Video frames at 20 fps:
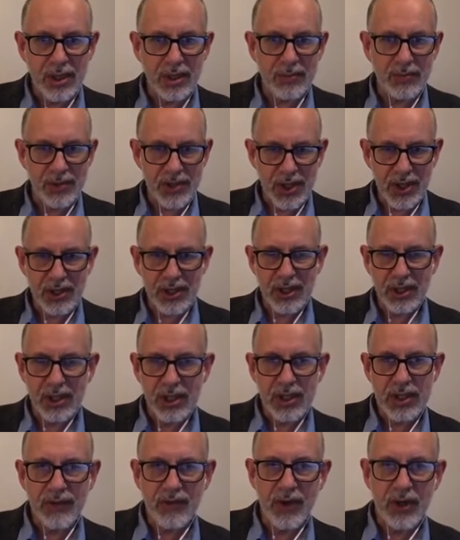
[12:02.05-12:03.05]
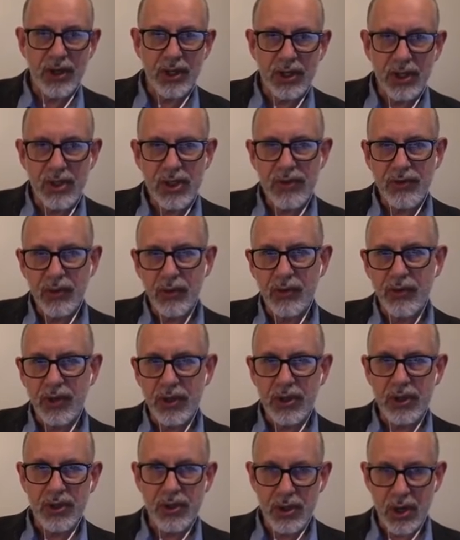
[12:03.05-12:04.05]
something that's very useful for
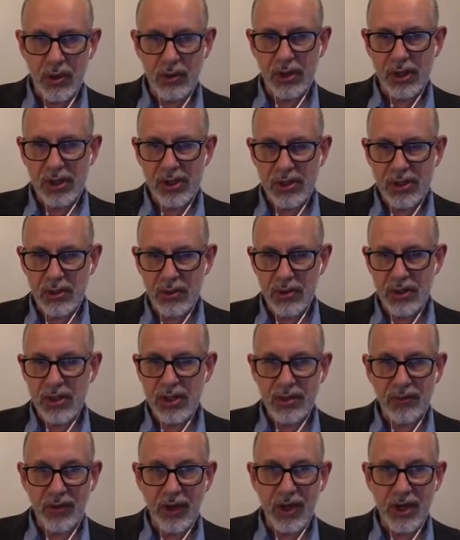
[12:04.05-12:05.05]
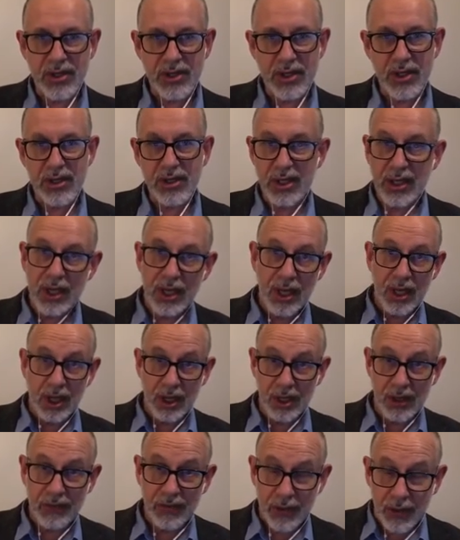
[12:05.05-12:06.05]
controlling students' devices. And
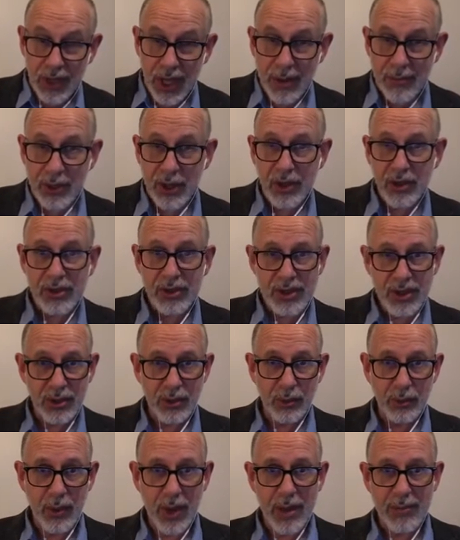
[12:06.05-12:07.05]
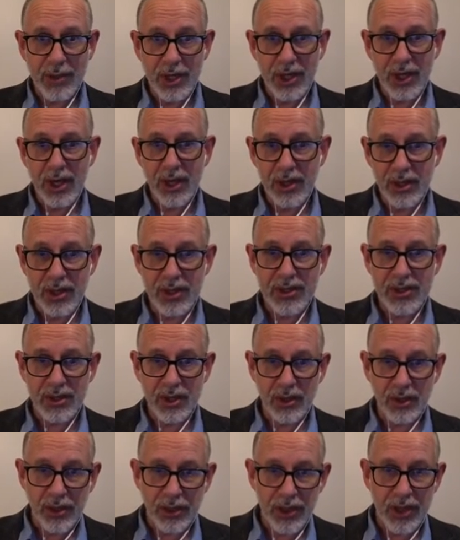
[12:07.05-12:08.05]
if you come along to the webinar that's
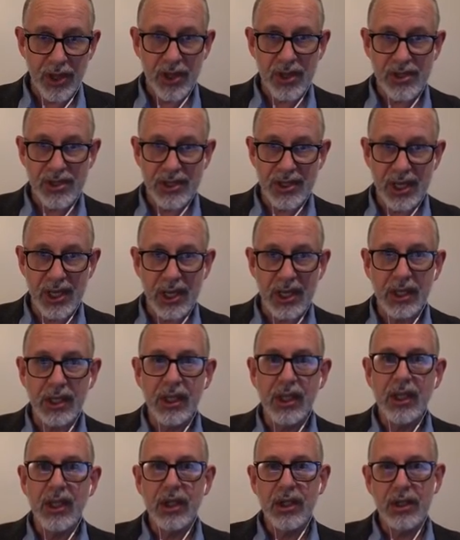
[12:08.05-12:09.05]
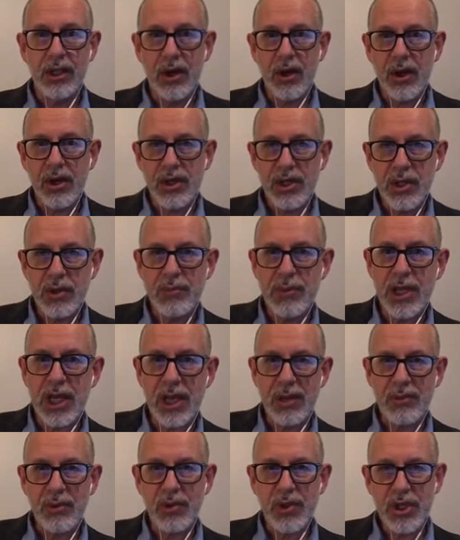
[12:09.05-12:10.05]
on Thursday, you know, I should be
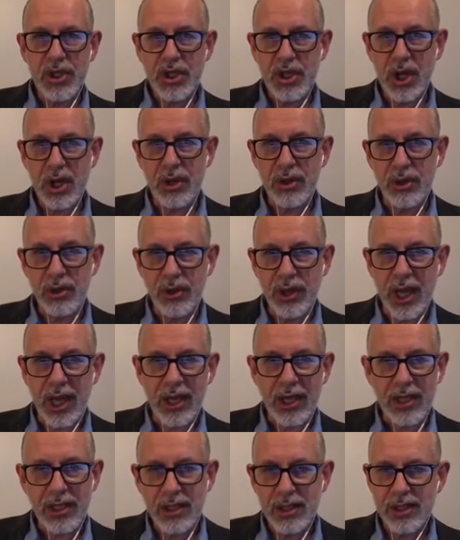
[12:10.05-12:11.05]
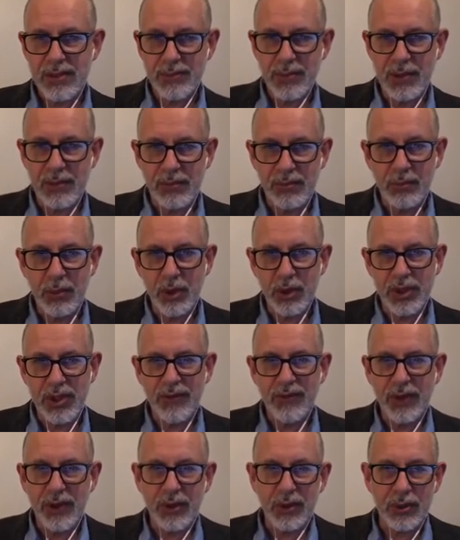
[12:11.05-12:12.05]
able to show you that. It's a bit more
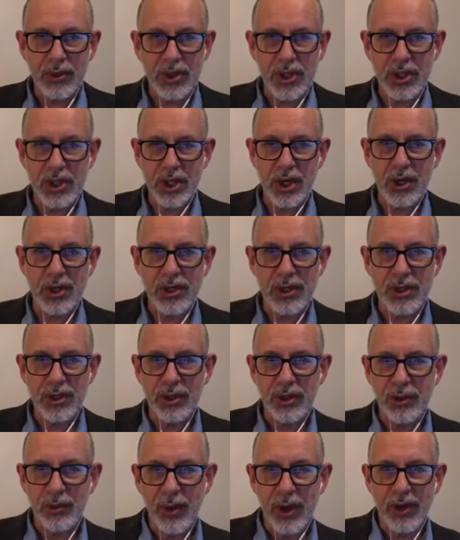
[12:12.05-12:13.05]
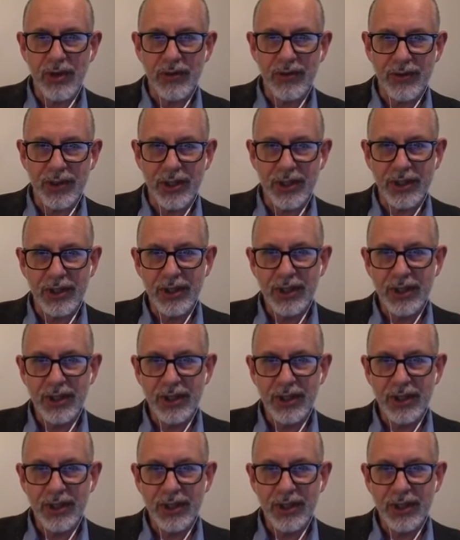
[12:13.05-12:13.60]
difficult to show it to you over